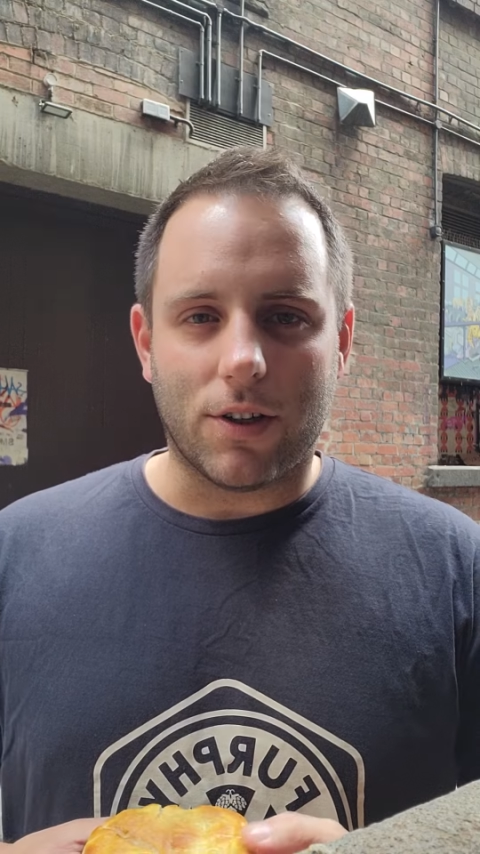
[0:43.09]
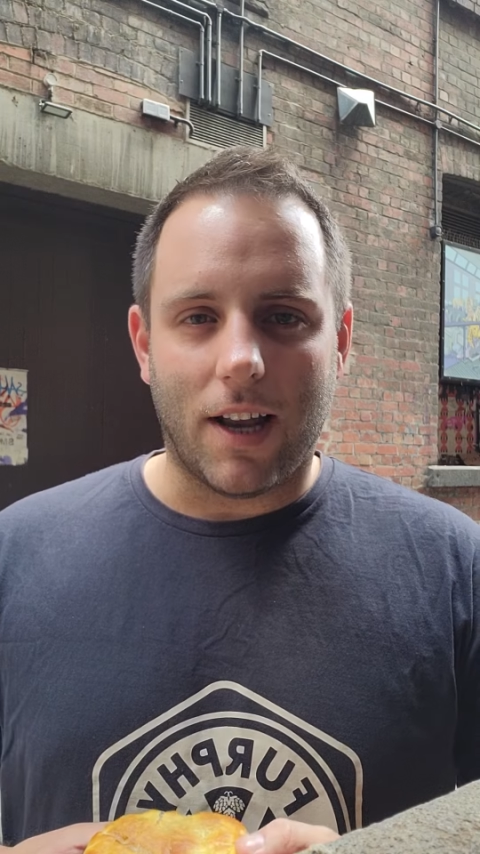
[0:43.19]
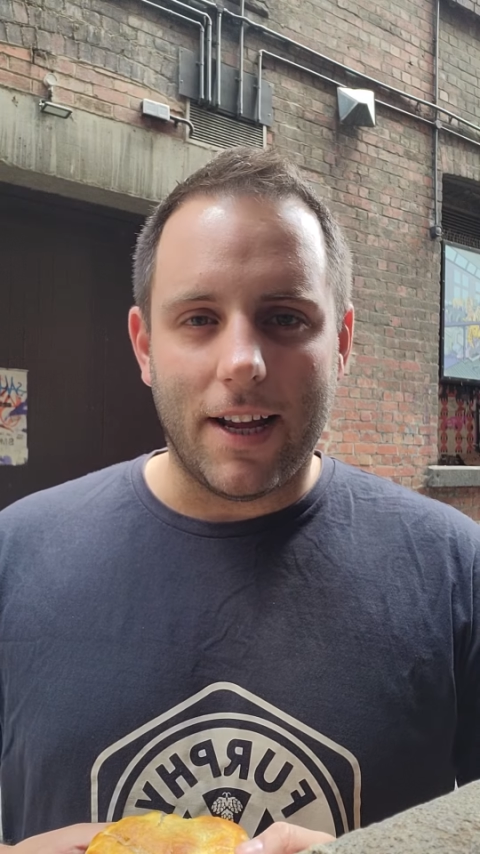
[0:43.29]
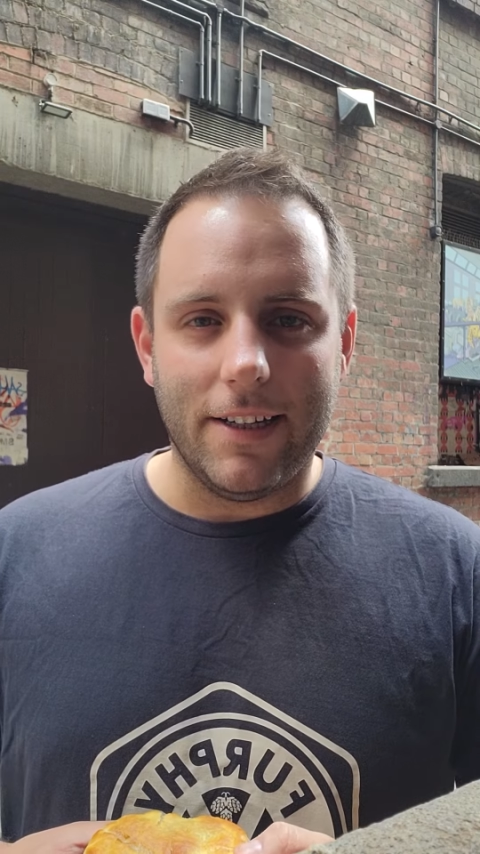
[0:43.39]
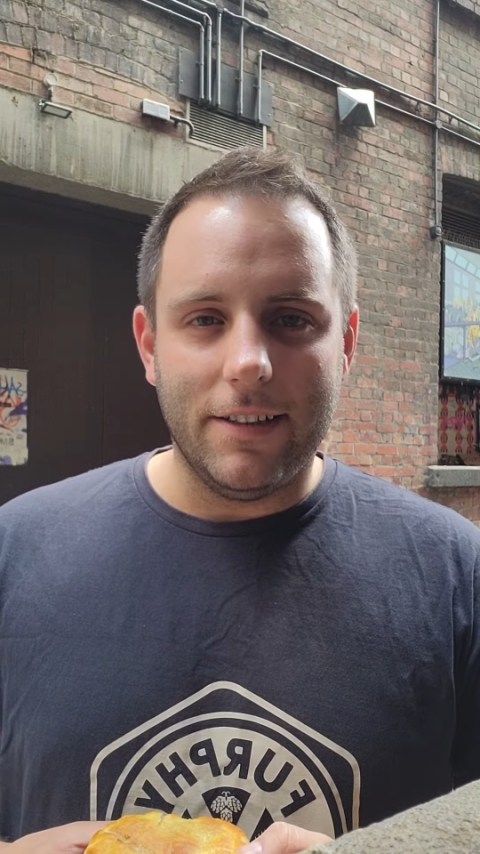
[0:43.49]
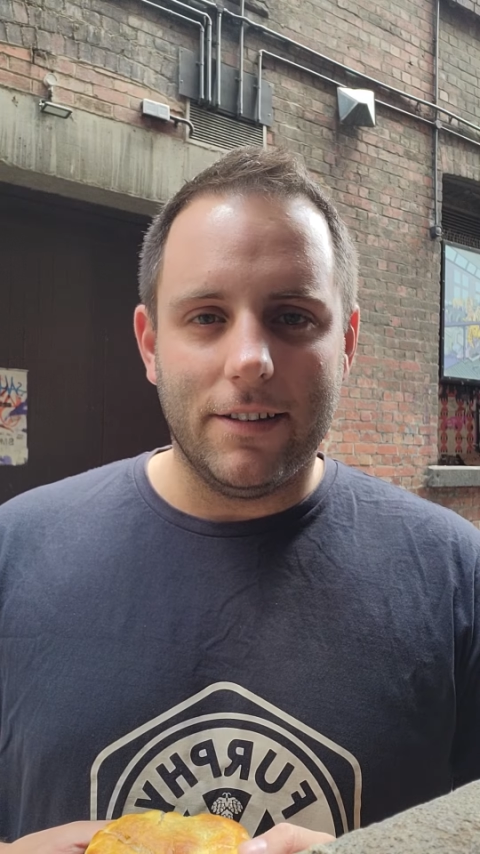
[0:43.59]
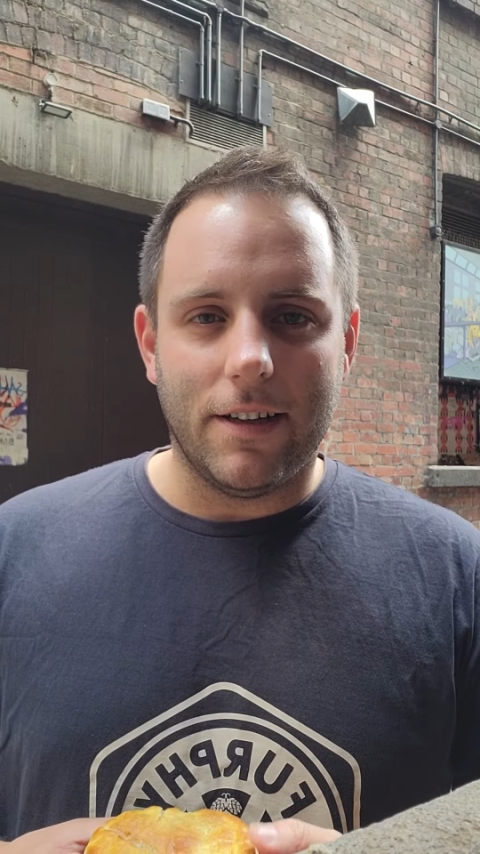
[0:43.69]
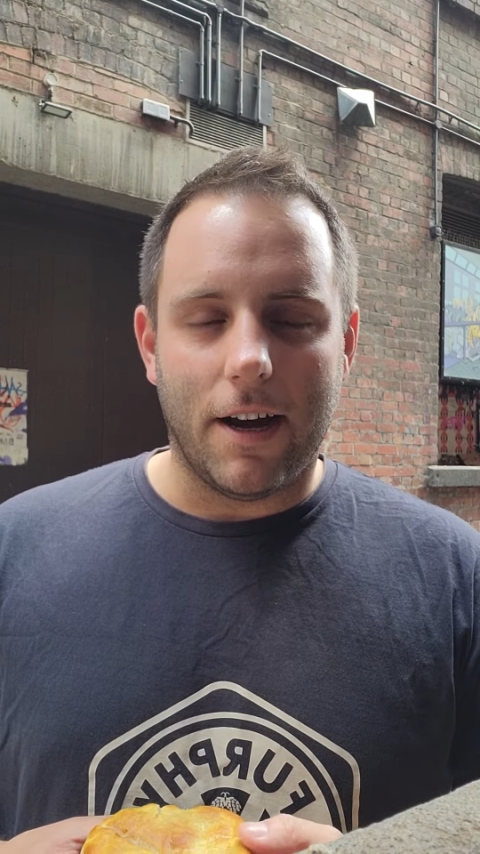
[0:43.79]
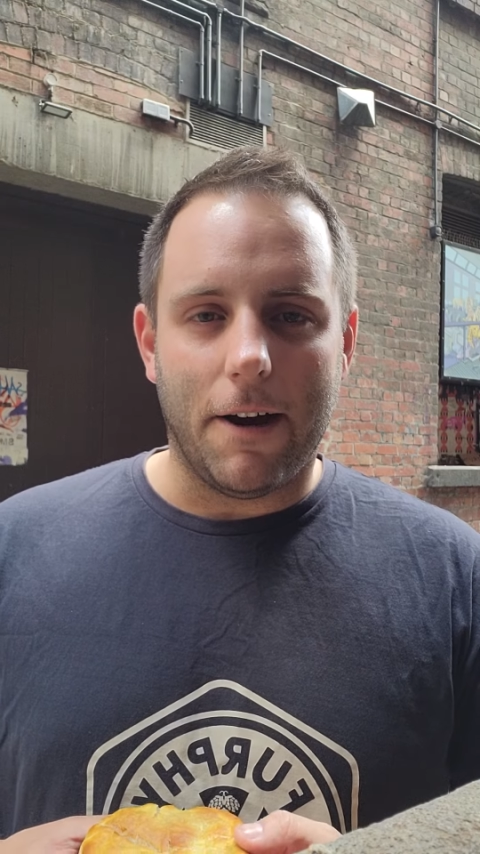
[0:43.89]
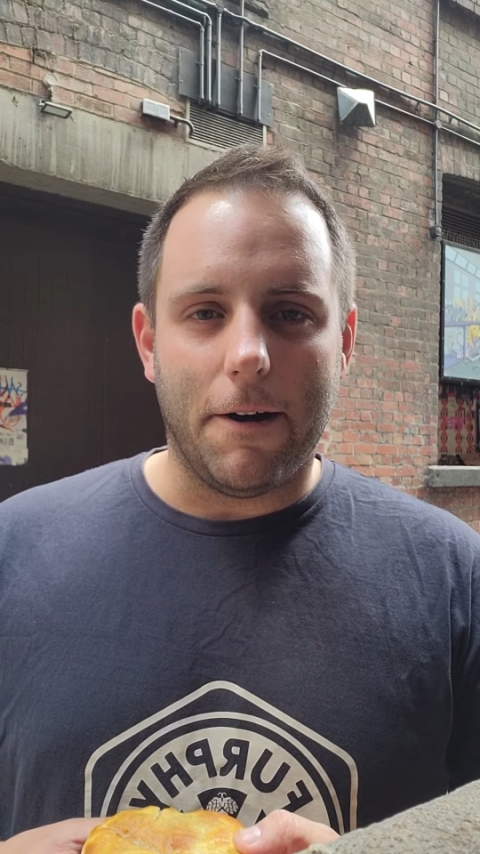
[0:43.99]
Lane,
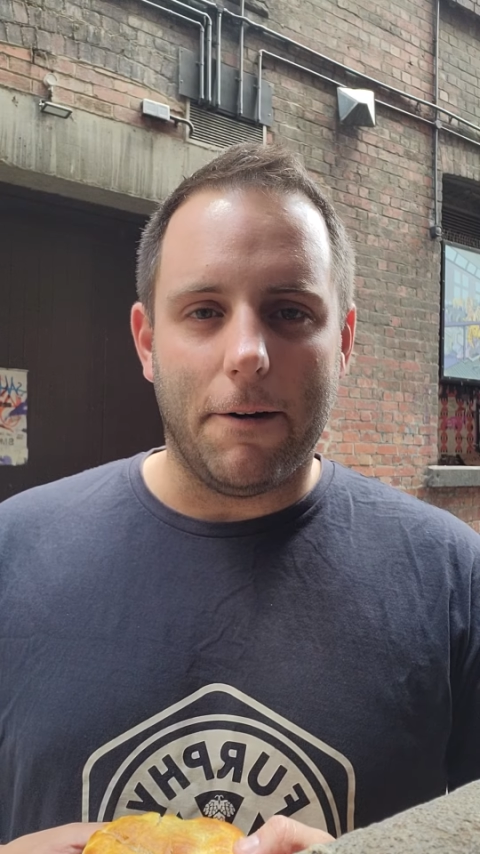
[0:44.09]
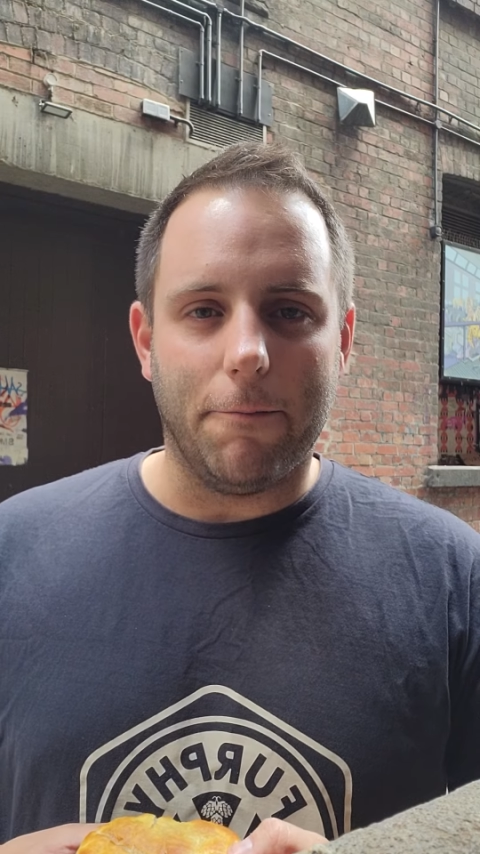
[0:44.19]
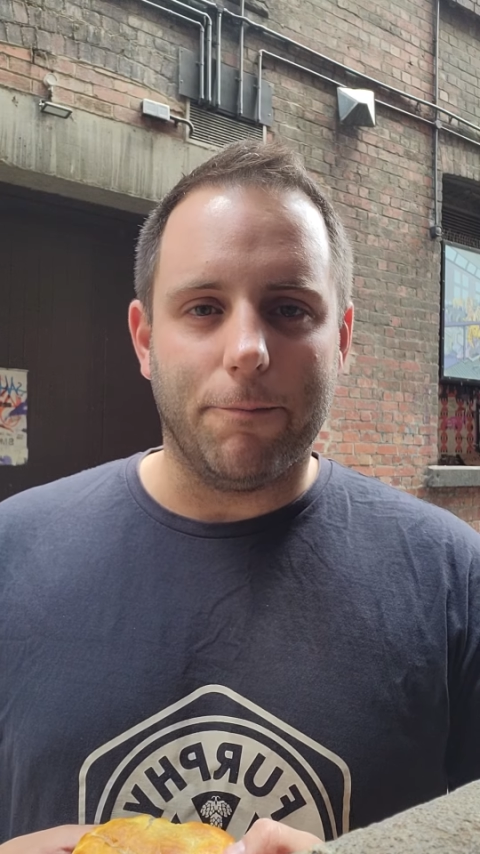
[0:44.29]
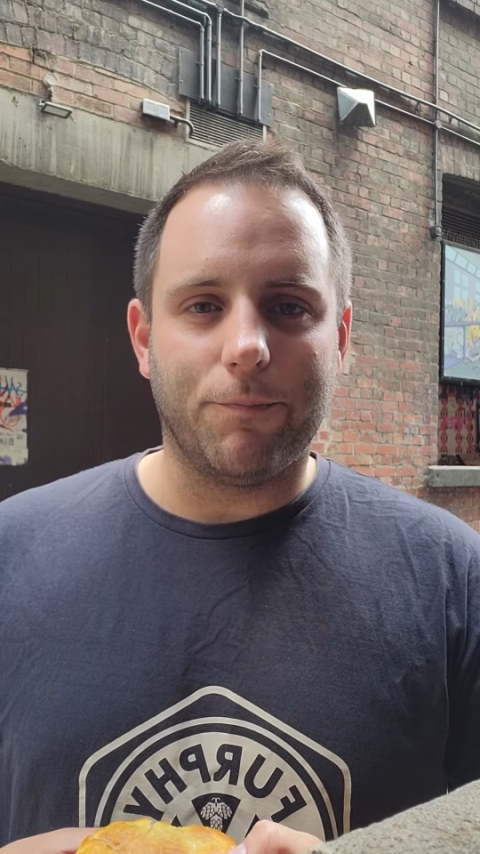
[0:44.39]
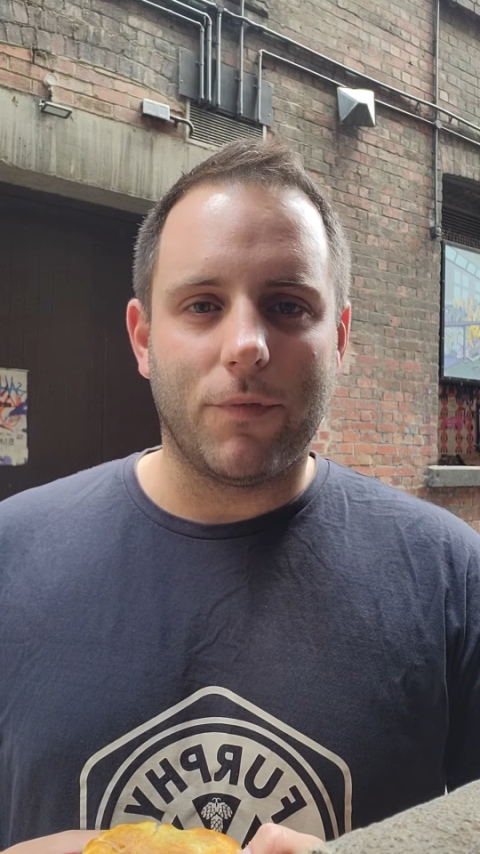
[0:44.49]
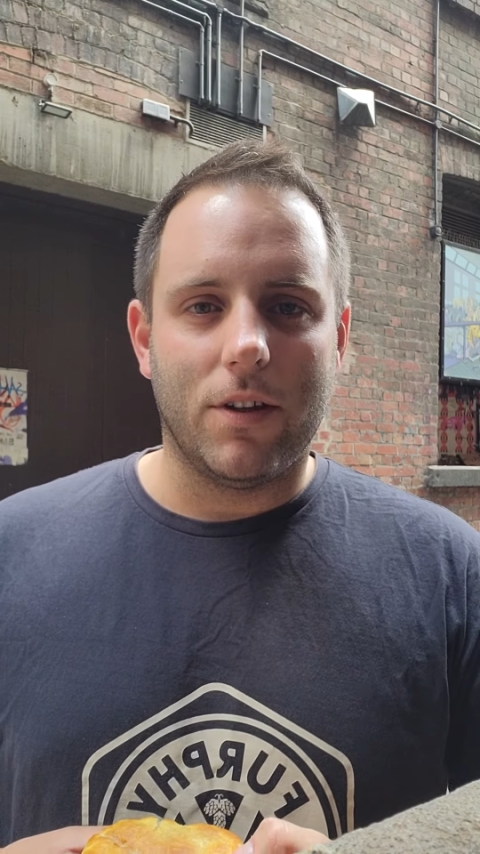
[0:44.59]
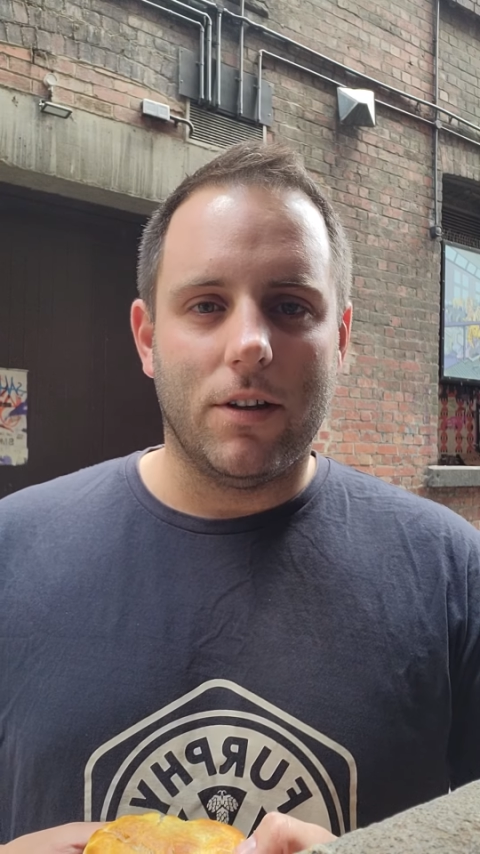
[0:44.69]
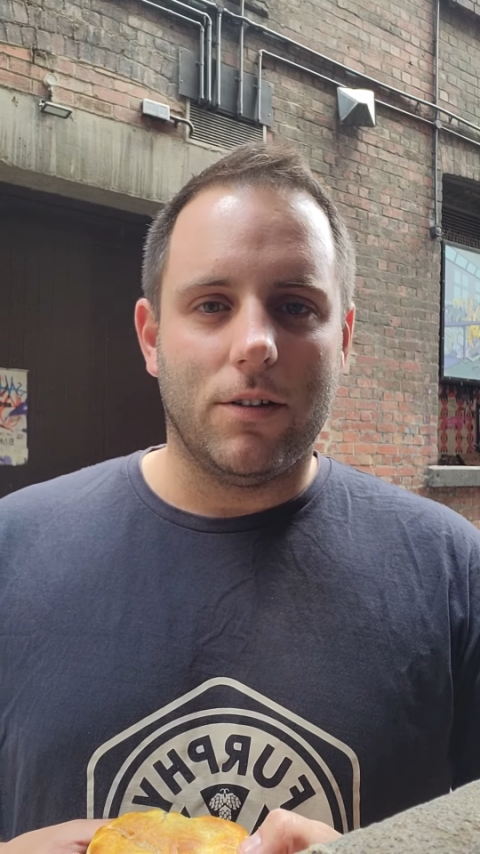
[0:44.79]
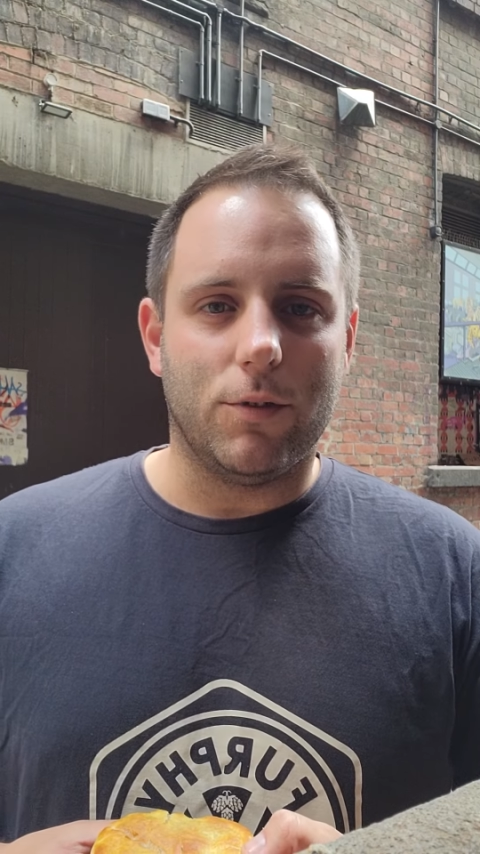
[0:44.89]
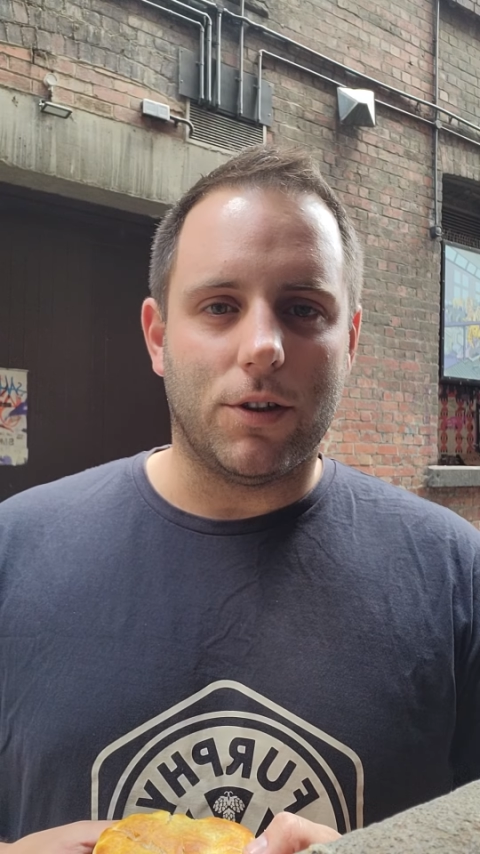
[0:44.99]
which